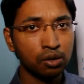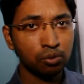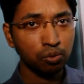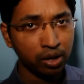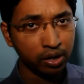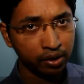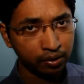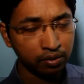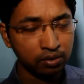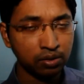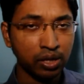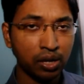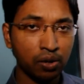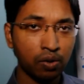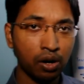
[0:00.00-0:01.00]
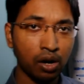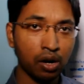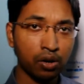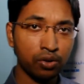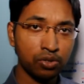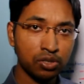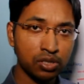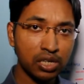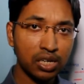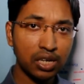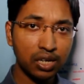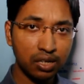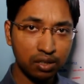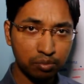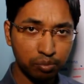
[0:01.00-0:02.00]
where there are
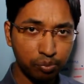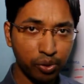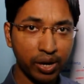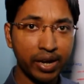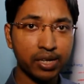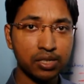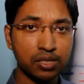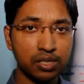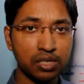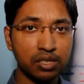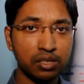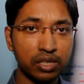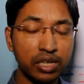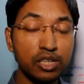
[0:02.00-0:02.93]
single breaks in